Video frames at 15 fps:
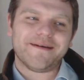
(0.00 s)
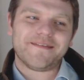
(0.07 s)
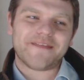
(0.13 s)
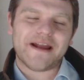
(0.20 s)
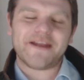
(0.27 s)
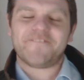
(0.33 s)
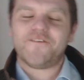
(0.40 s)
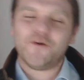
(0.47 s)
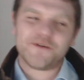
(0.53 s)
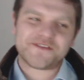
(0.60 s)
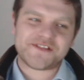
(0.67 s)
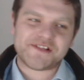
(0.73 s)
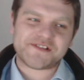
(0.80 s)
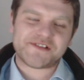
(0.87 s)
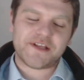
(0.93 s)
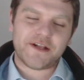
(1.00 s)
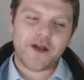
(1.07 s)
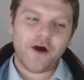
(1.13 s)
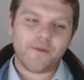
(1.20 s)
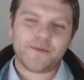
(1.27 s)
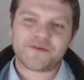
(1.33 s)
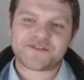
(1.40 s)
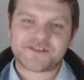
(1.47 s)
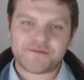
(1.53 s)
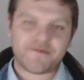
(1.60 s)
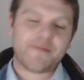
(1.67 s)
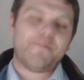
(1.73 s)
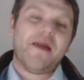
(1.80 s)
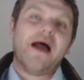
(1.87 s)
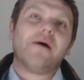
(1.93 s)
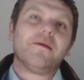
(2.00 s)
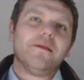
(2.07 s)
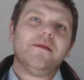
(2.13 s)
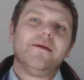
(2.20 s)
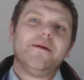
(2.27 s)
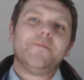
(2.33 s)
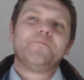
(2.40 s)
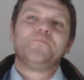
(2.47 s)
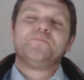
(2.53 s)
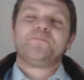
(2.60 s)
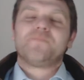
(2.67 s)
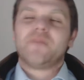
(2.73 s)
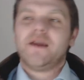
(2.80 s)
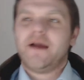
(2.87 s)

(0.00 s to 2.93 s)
So then it forces the nobles to rebel,